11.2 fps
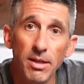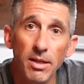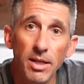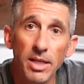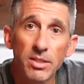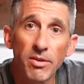
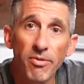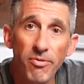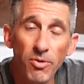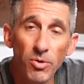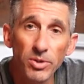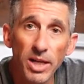It's a
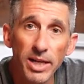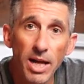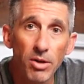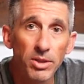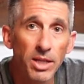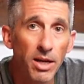full night
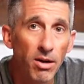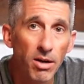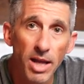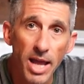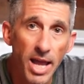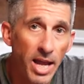out there,
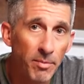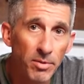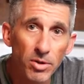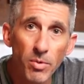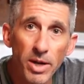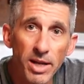hammering
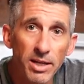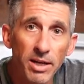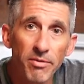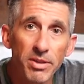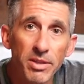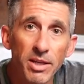away on
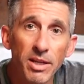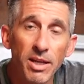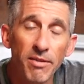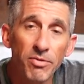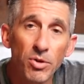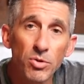everything.
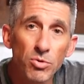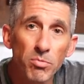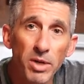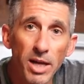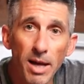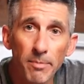If those were
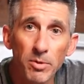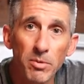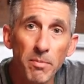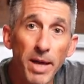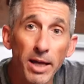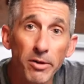my Optima
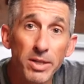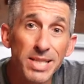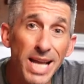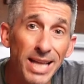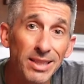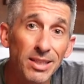batteries
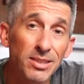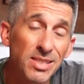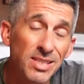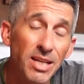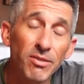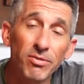at the
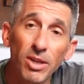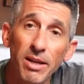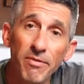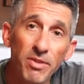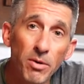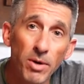state of
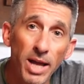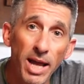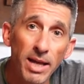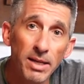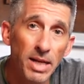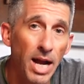life they were
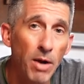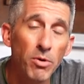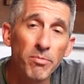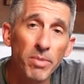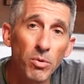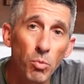at, I would
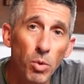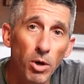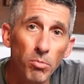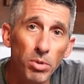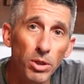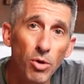have been
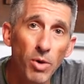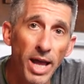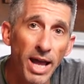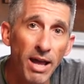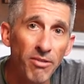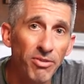well below
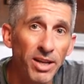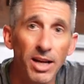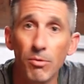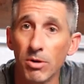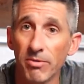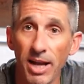half, and I
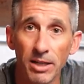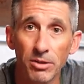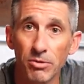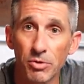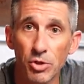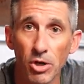would have had to
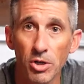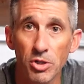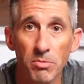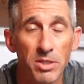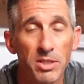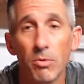have charged
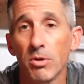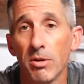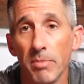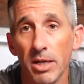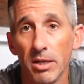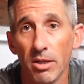them because I wouldn't have
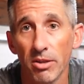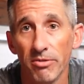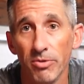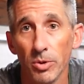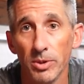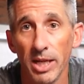made another
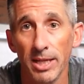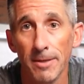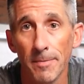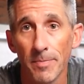full day.